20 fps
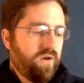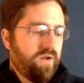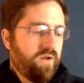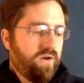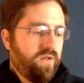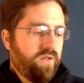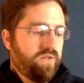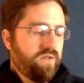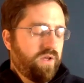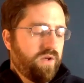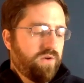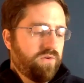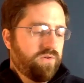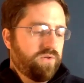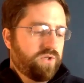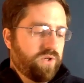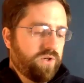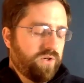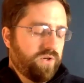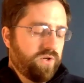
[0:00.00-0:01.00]
Another thing I
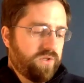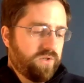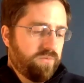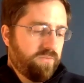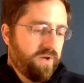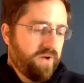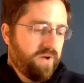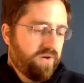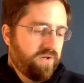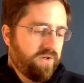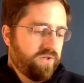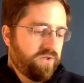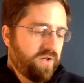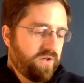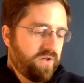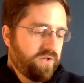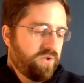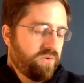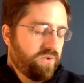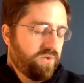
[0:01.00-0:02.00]
was curious about is,
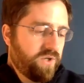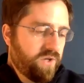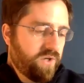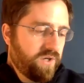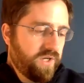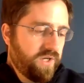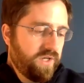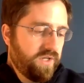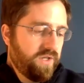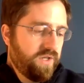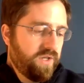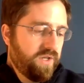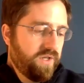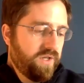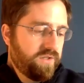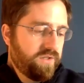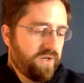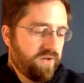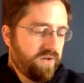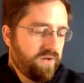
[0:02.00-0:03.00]
as you were talking,
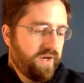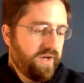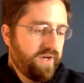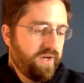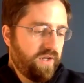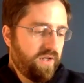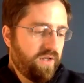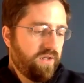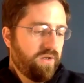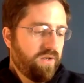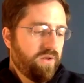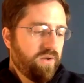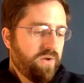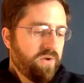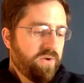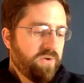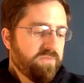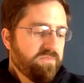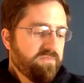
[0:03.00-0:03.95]
is there any